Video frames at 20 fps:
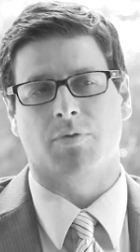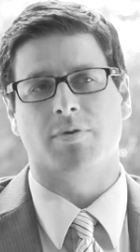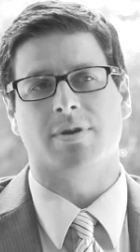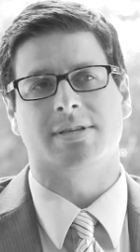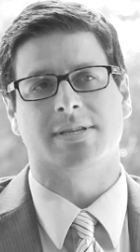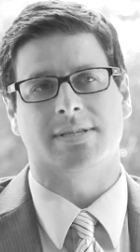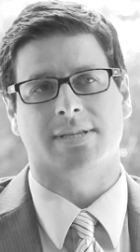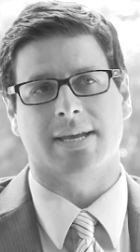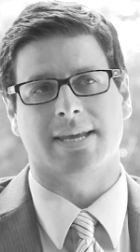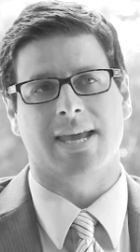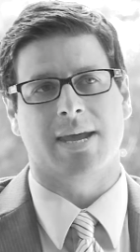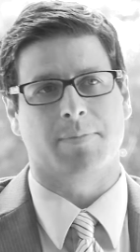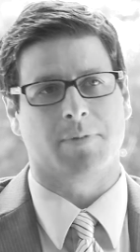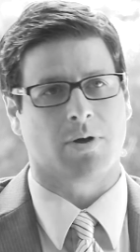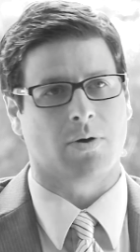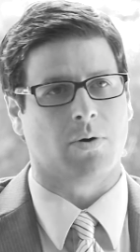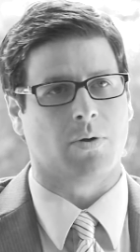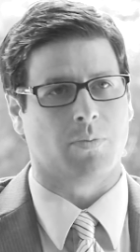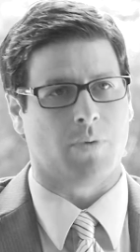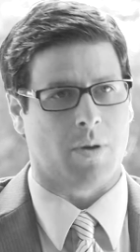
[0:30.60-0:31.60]
The reasons I came to
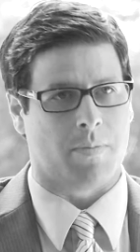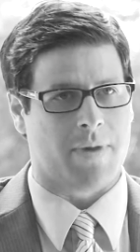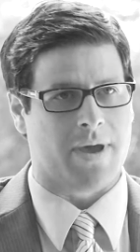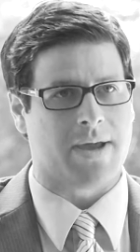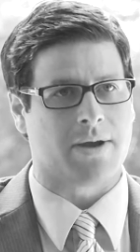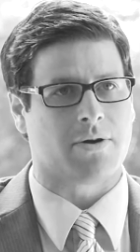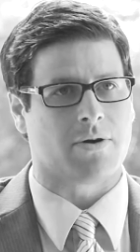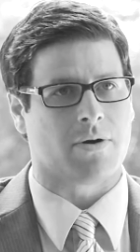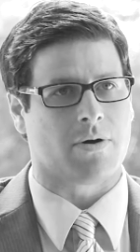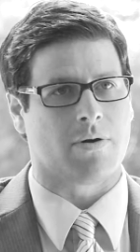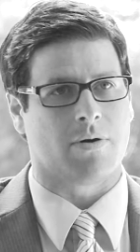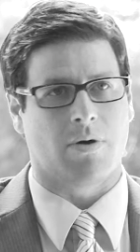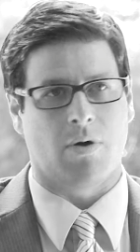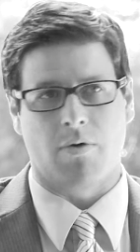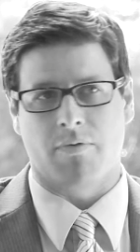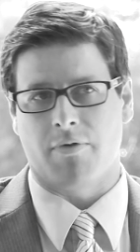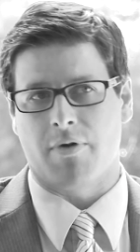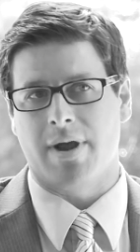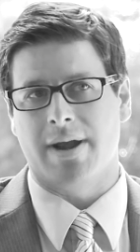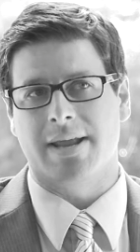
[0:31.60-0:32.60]
Coldwell Banker
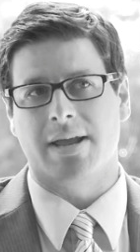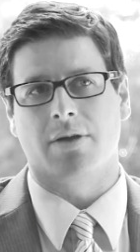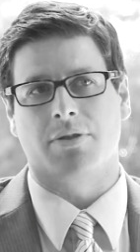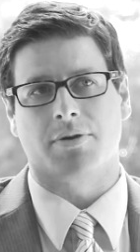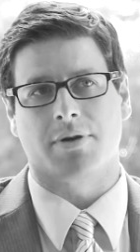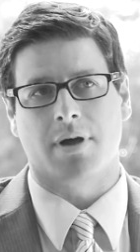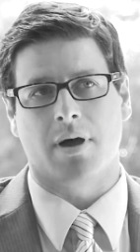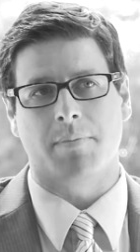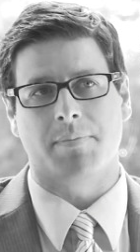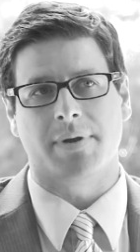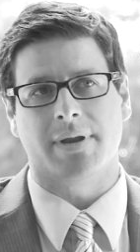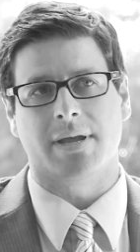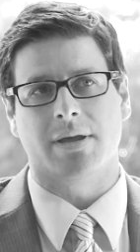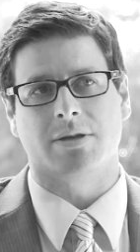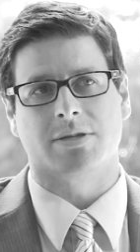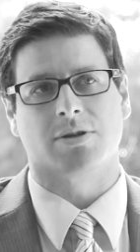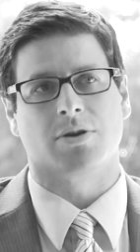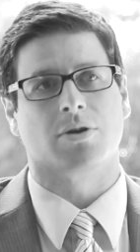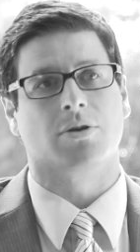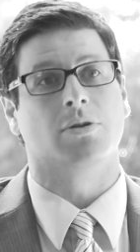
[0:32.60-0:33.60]
over any other company
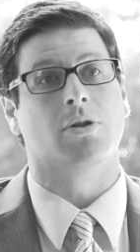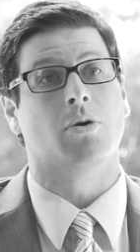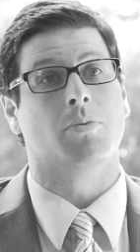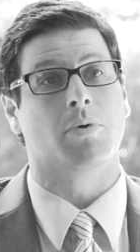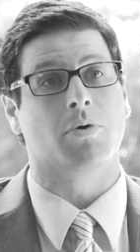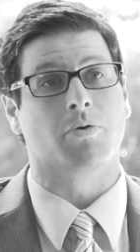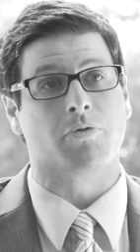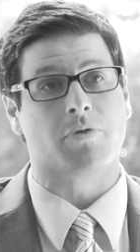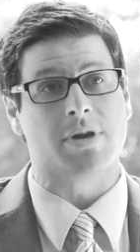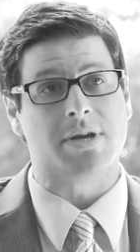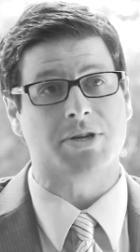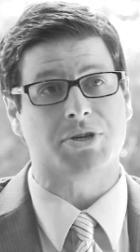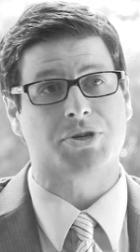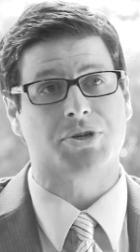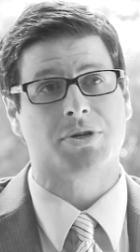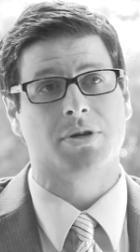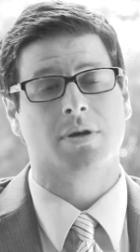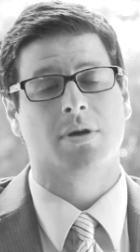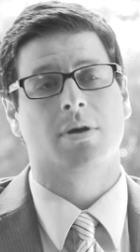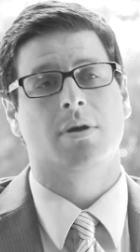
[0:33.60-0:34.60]
is our global
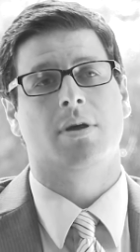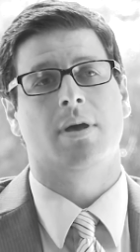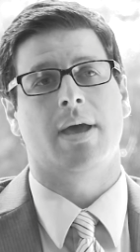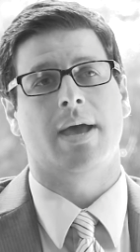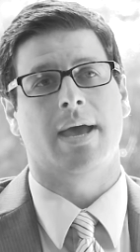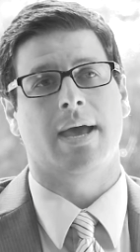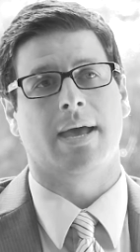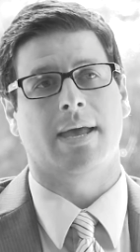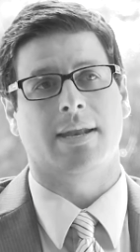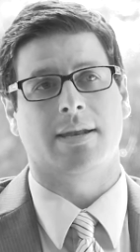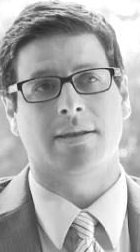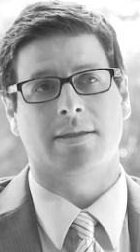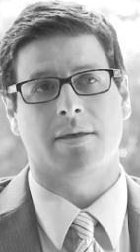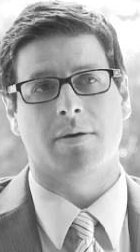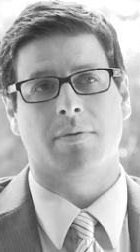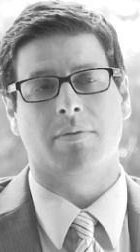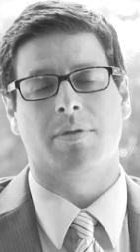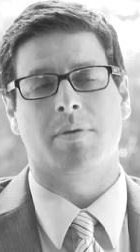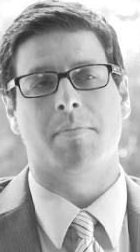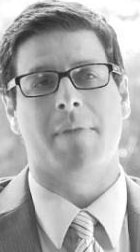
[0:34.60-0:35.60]
reach, and the,
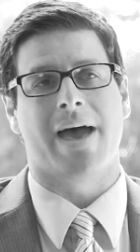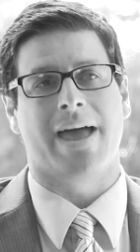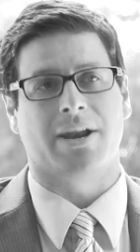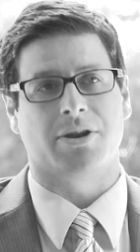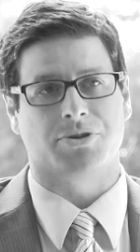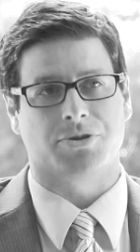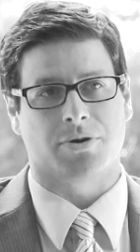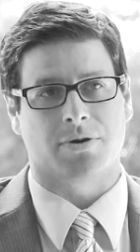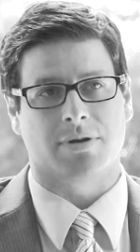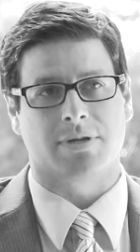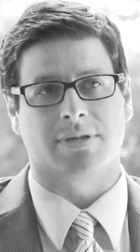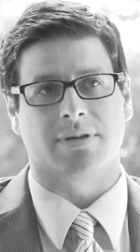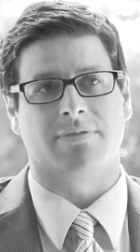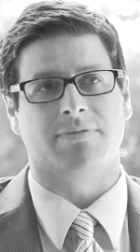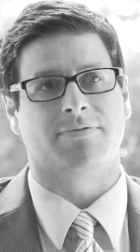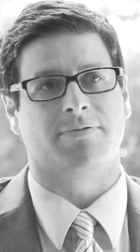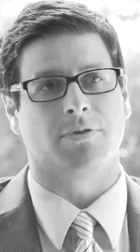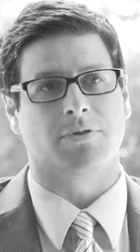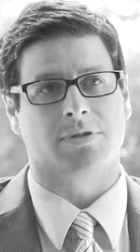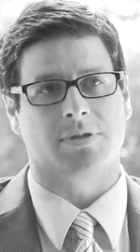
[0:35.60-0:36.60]
the manager is a
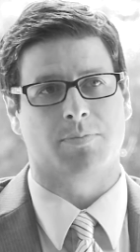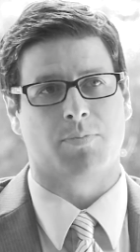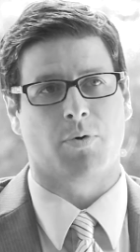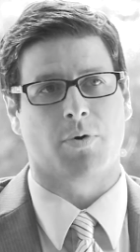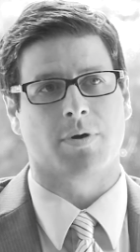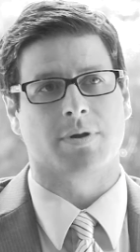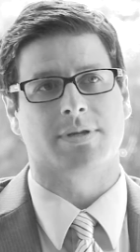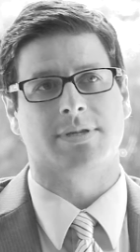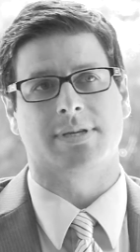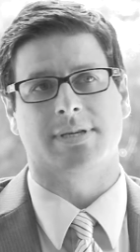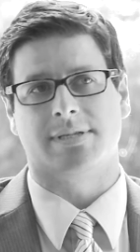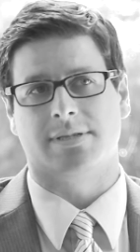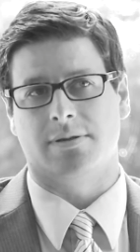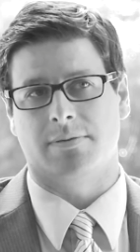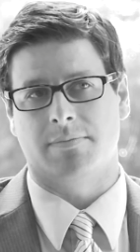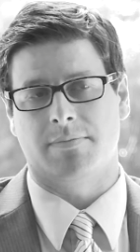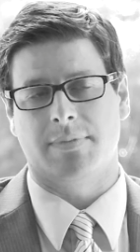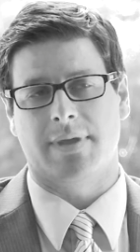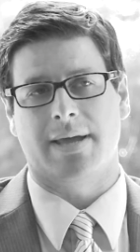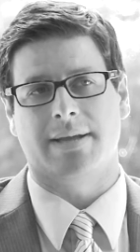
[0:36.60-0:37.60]
full support
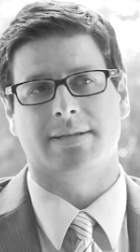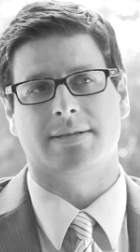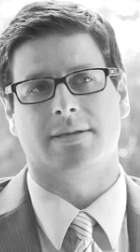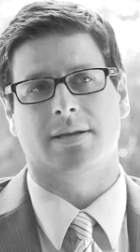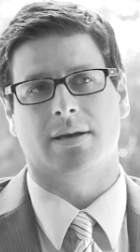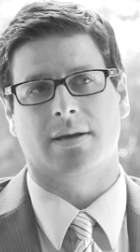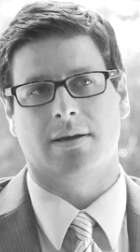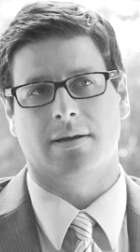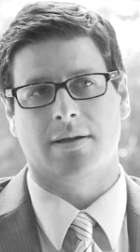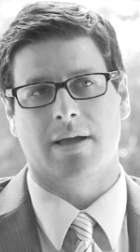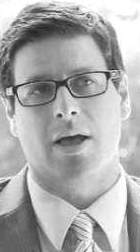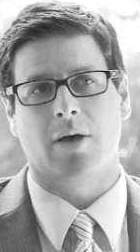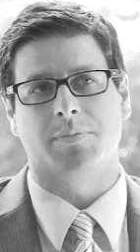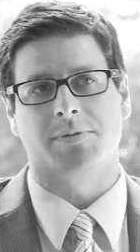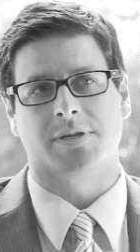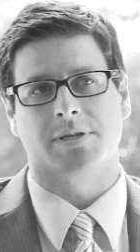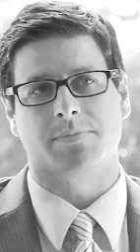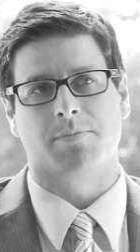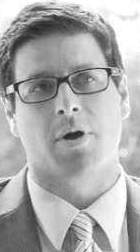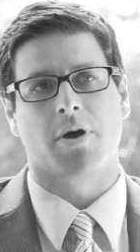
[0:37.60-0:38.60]
system that uh,
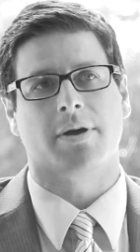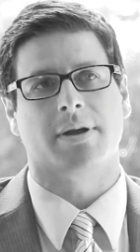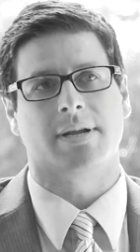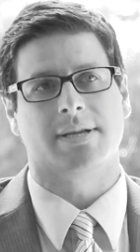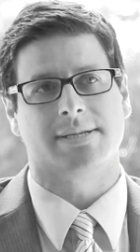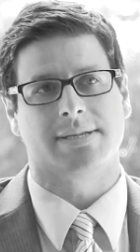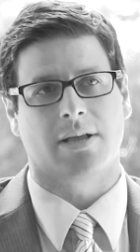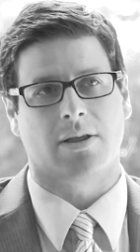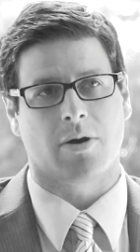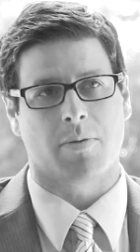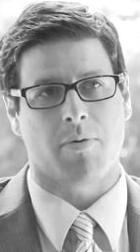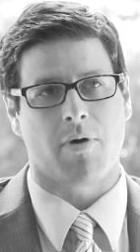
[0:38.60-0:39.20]
helps us market and sell our